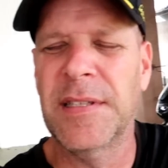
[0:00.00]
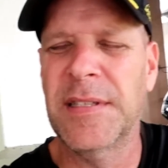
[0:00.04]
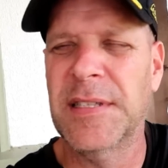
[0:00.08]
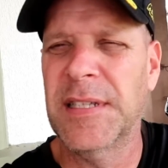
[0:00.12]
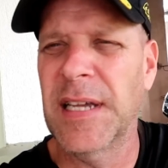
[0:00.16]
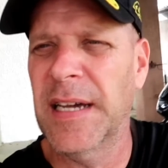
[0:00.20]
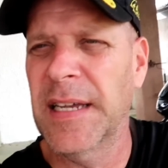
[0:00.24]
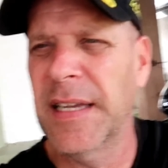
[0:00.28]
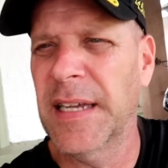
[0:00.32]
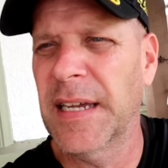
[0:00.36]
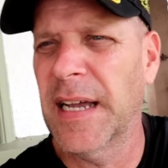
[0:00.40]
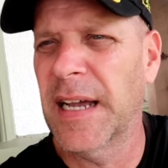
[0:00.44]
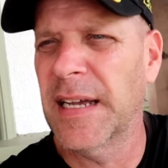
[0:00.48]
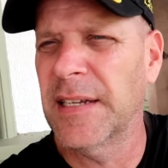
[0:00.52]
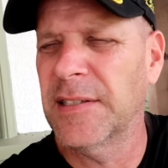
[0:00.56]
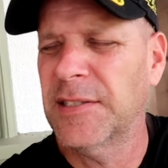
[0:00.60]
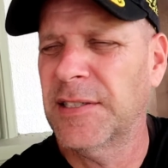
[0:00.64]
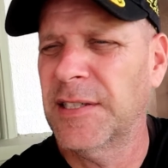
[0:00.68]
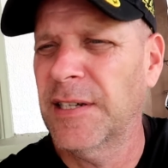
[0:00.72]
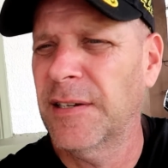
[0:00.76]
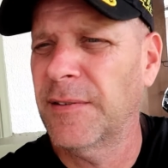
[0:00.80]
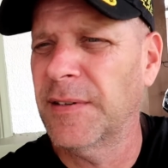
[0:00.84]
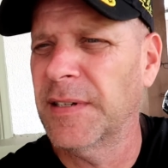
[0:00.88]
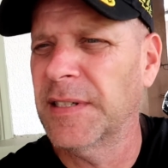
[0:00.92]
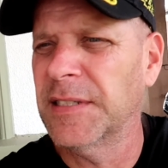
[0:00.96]
to tell you guys
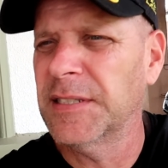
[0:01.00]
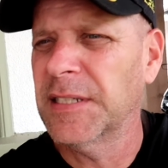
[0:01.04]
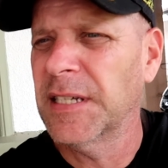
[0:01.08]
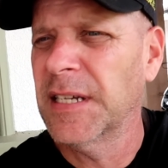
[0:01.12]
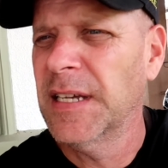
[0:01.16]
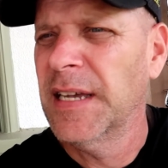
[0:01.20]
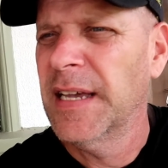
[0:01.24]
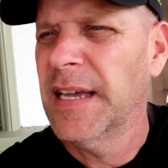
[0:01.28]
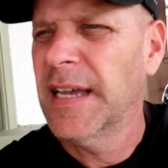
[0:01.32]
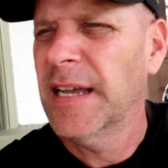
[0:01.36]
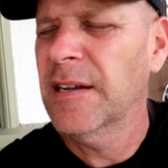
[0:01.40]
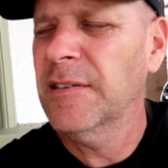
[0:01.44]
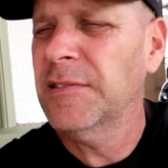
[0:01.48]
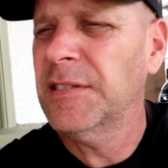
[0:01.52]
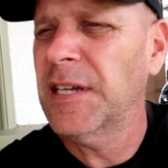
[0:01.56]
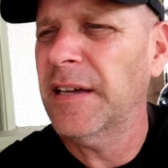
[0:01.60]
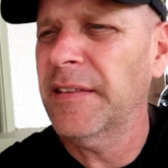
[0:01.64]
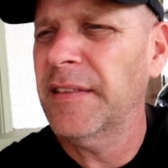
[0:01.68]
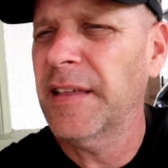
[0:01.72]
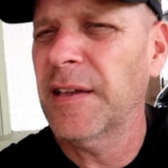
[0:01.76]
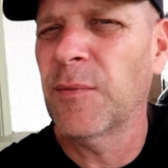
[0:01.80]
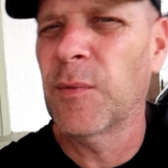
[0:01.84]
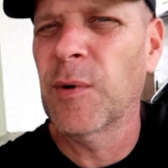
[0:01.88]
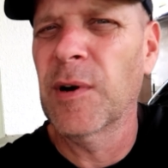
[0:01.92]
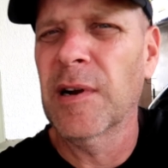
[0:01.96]
too is, here's how
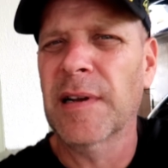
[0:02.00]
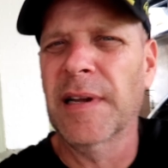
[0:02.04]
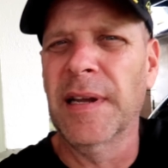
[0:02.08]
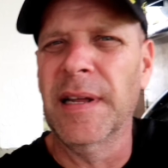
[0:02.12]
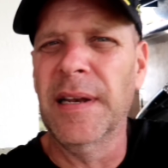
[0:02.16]
they work